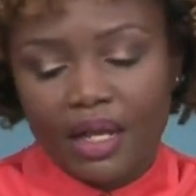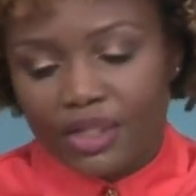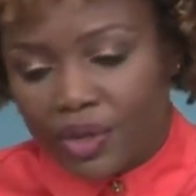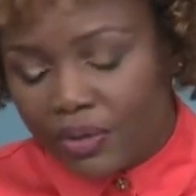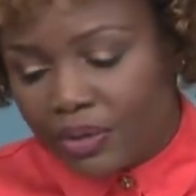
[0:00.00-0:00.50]

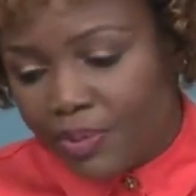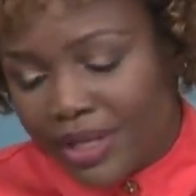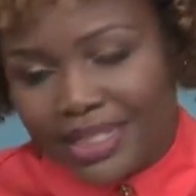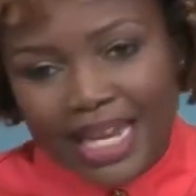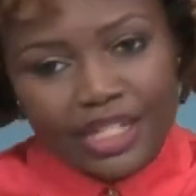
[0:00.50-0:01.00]
So the
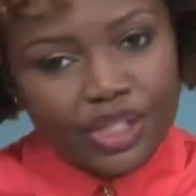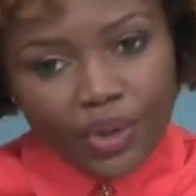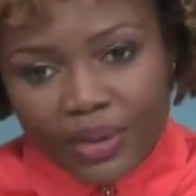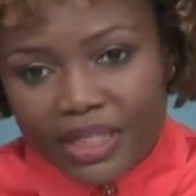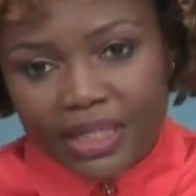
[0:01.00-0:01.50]
President has
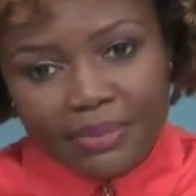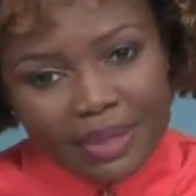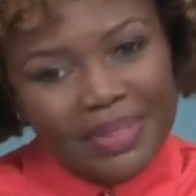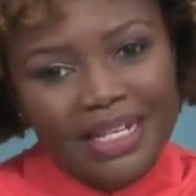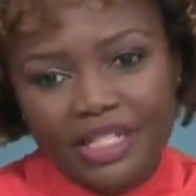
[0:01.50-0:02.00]
shown his
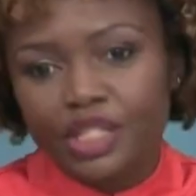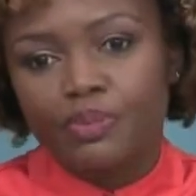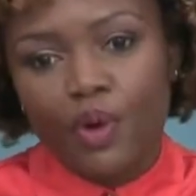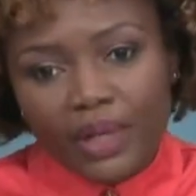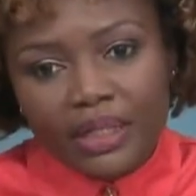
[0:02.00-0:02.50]
commitment. He's
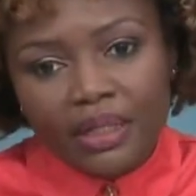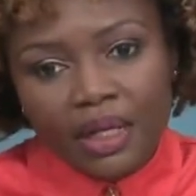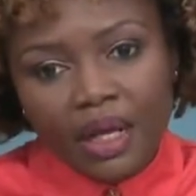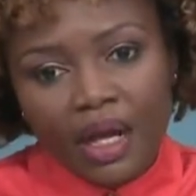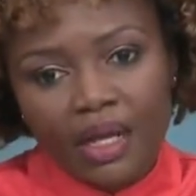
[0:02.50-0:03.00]
spoken
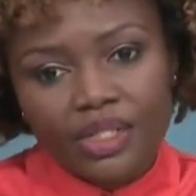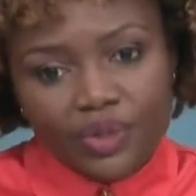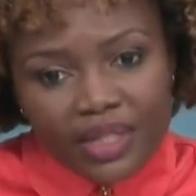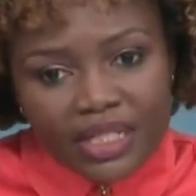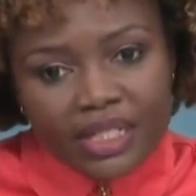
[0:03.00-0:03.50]

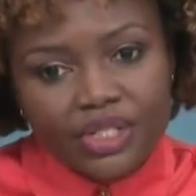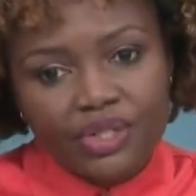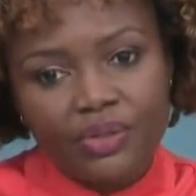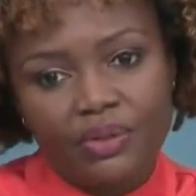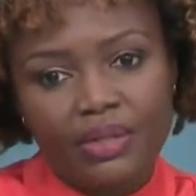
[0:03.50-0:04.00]
to this
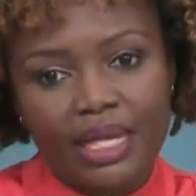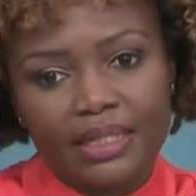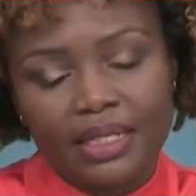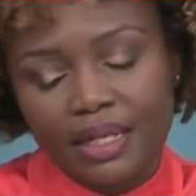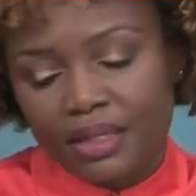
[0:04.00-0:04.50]
issue that
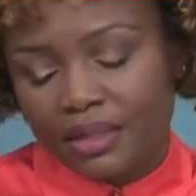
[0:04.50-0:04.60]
